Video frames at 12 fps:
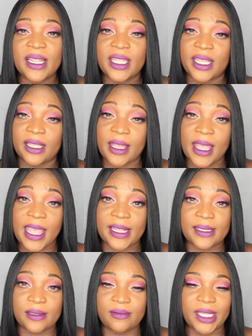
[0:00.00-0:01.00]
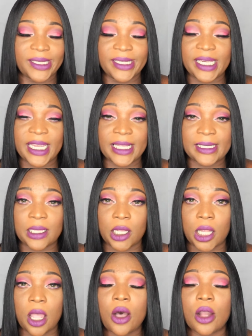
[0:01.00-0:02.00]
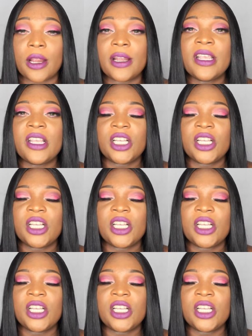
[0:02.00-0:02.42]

DSLR.